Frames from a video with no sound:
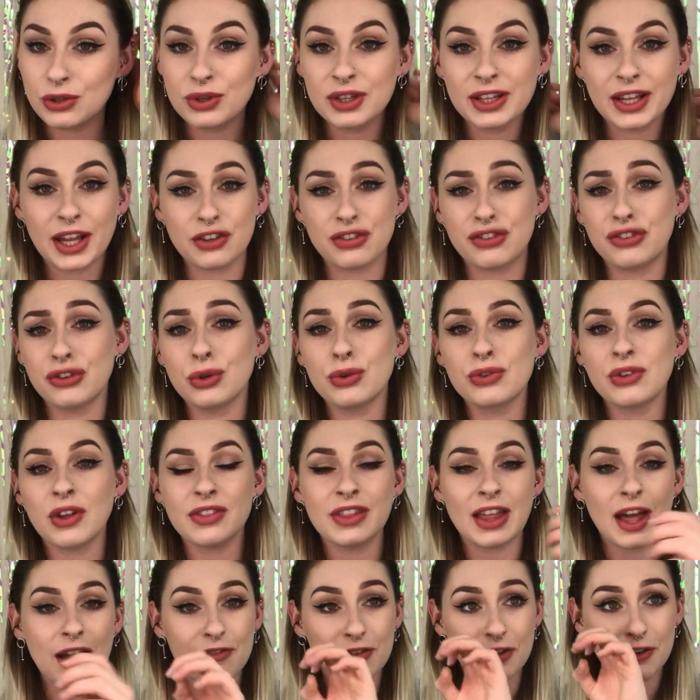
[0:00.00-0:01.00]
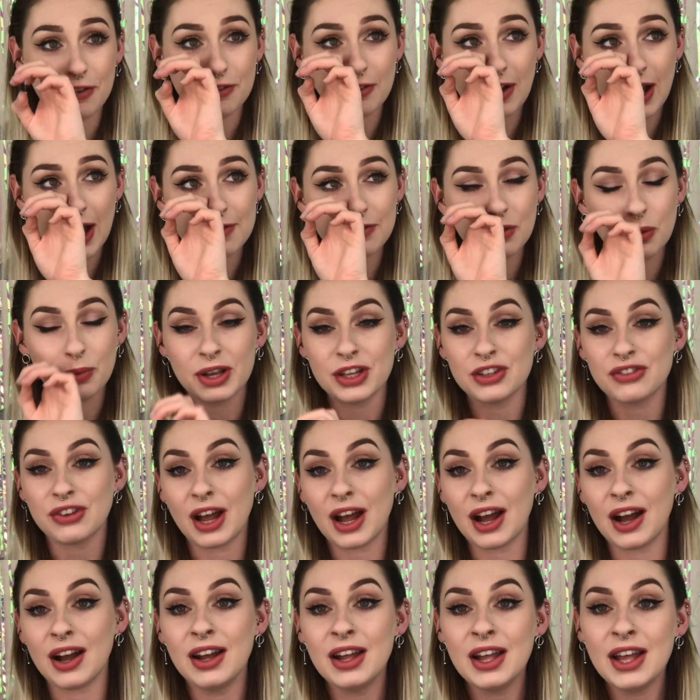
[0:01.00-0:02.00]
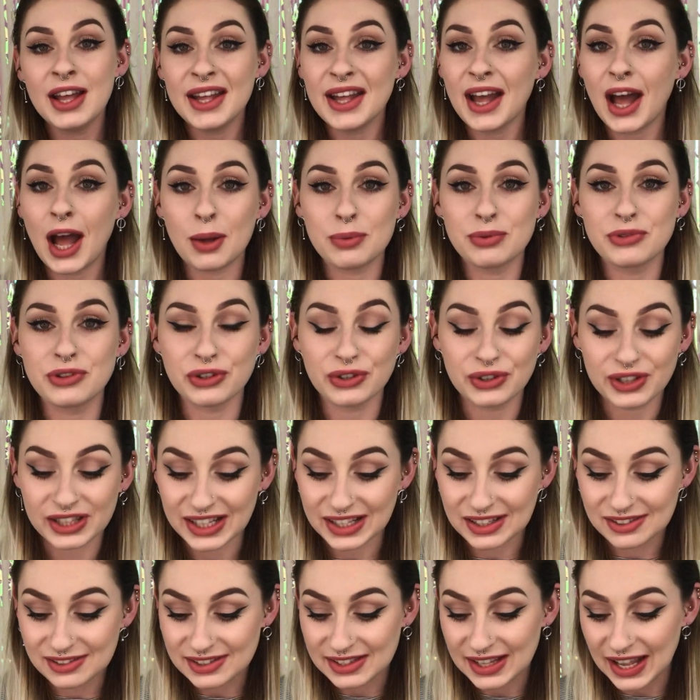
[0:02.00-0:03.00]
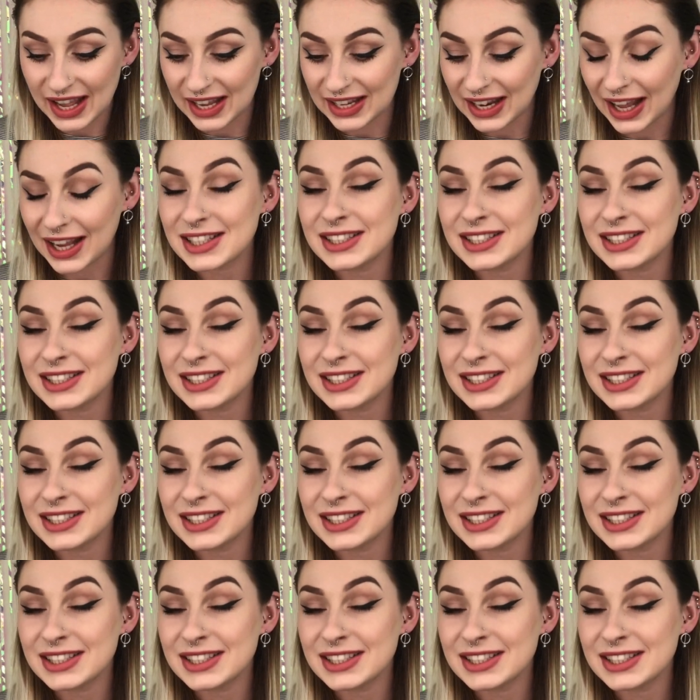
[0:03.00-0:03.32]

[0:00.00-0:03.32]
You can get shoes on there for a fiver, which are absolutely insane.